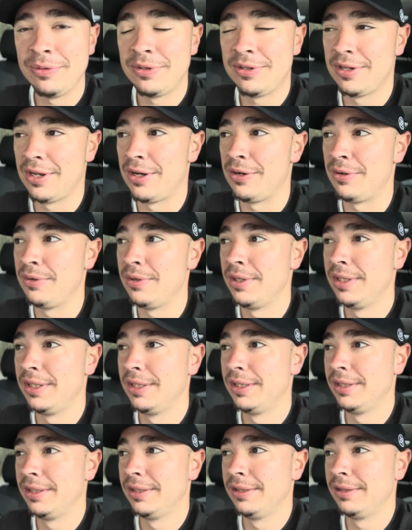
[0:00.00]
So
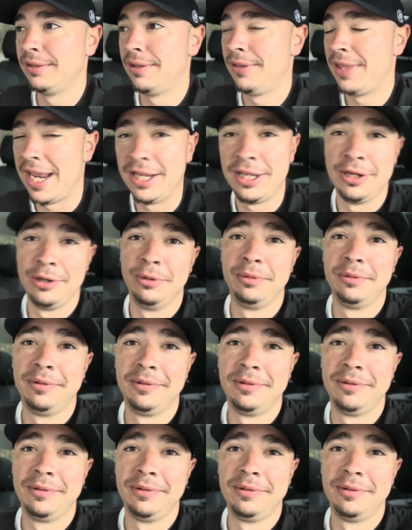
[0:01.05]
thank you.